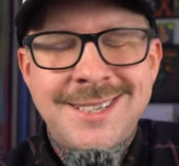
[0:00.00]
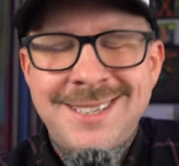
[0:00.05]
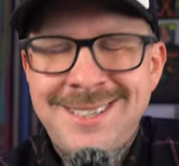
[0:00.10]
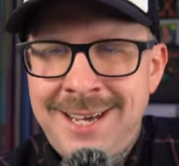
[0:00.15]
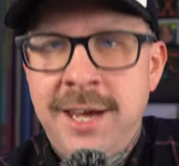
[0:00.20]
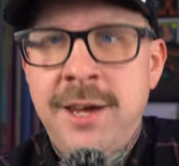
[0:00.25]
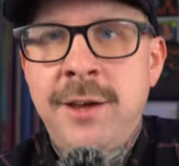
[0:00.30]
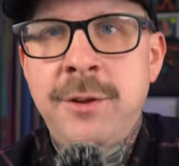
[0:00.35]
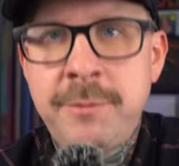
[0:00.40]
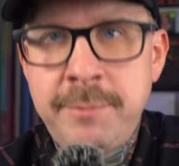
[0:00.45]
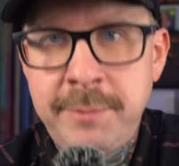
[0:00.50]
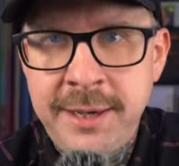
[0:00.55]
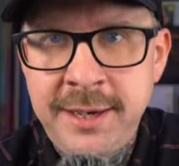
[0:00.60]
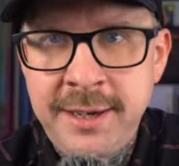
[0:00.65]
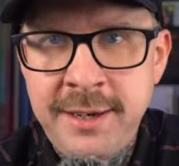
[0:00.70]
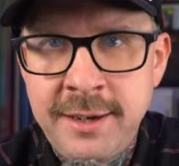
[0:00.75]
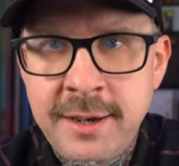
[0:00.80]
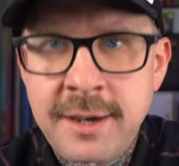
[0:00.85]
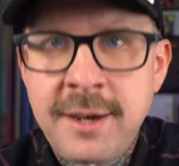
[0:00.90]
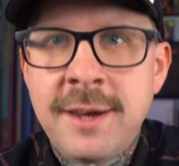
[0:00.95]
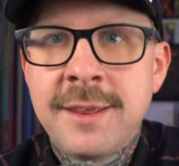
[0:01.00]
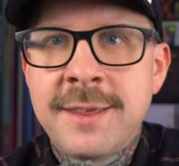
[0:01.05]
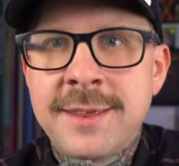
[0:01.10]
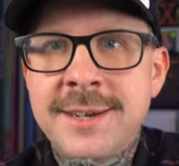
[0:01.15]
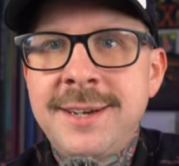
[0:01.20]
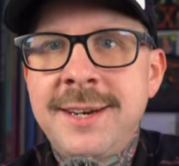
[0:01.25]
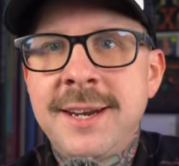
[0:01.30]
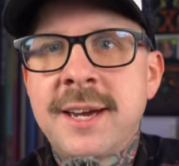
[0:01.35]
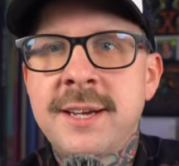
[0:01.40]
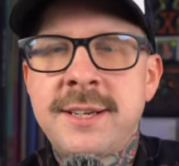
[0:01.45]
tell me the
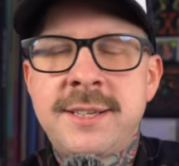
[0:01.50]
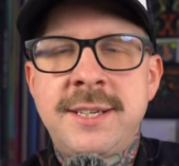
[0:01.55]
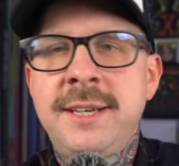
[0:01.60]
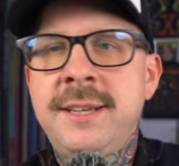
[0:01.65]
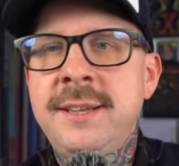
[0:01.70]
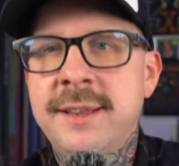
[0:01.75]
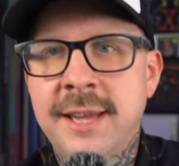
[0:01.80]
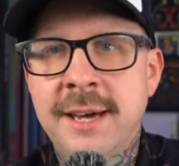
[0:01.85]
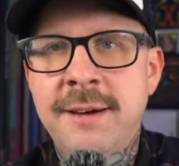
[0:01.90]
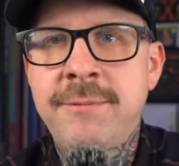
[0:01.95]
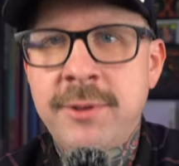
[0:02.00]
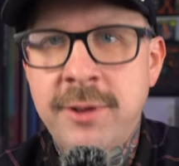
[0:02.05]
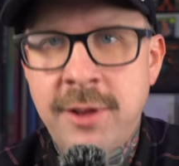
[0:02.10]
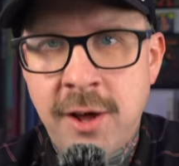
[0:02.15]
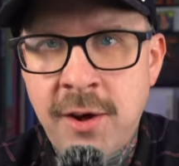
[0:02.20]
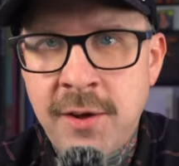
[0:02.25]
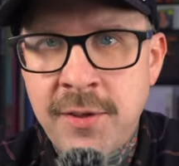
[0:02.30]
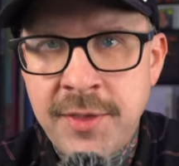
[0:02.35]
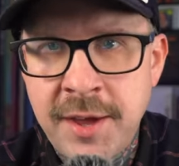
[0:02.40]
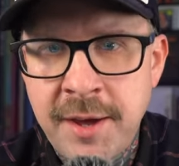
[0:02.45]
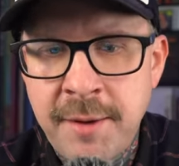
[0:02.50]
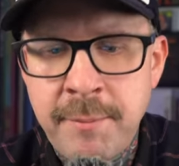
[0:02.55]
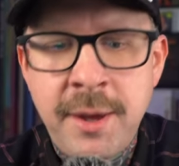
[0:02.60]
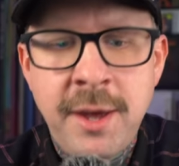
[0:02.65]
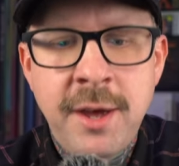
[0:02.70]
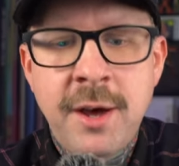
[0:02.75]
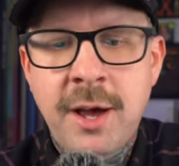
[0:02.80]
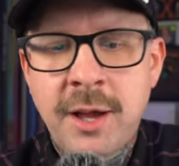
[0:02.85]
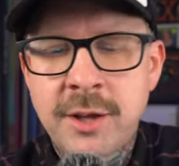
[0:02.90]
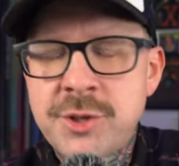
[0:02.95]
nicotine level on them,
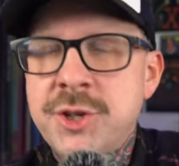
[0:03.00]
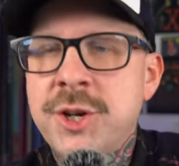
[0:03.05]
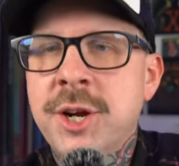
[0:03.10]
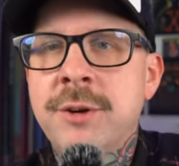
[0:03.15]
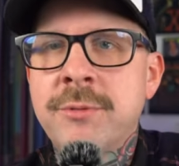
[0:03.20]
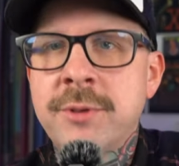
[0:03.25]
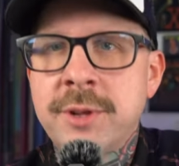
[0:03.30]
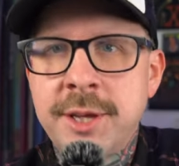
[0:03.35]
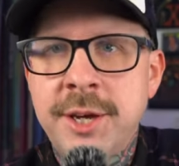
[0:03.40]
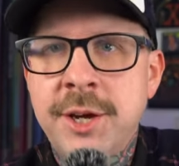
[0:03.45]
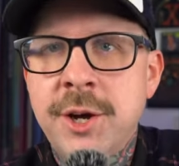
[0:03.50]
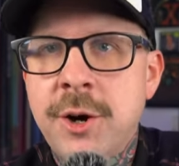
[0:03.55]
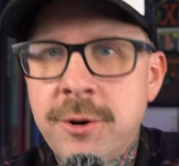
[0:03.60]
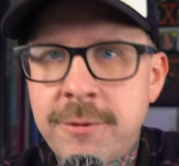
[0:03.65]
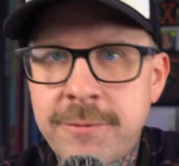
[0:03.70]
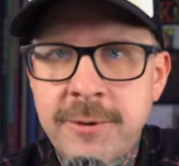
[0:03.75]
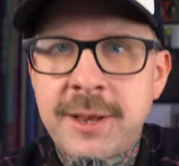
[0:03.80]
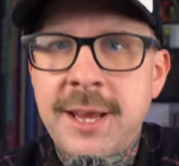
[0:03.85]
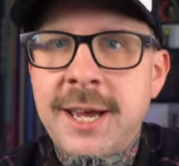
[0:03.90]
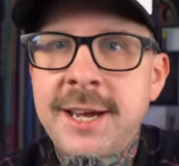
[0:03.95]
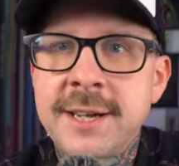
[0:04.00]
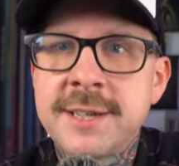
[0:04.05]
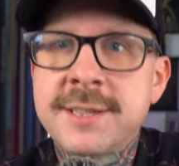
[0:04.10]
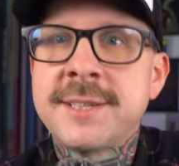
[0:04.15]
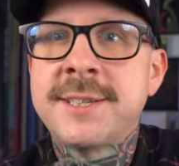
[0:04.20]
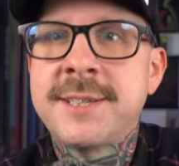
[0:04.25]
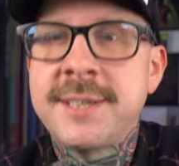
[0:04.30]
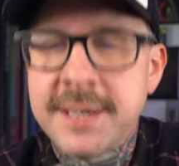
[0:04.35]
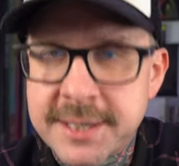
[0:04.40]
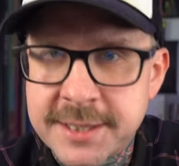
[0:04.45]
I'll generally go for like a
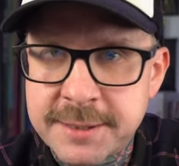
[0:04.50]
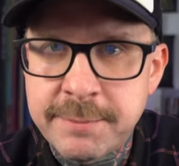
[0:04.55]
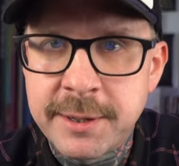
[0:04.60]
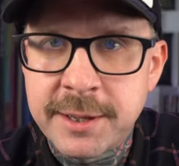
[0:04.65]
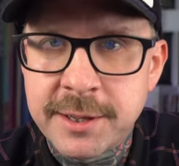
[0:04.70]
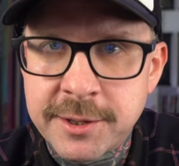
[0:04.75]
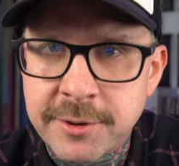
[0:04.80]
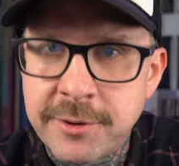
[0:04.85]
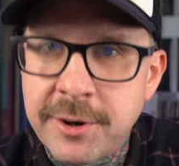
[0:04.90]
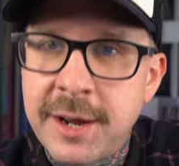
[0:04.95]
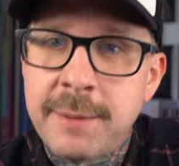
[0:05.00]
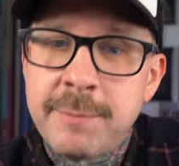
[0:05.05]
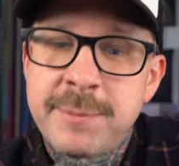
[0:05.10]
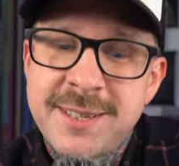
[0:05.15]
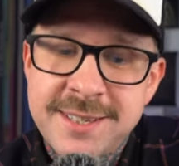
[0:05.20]
six milligram.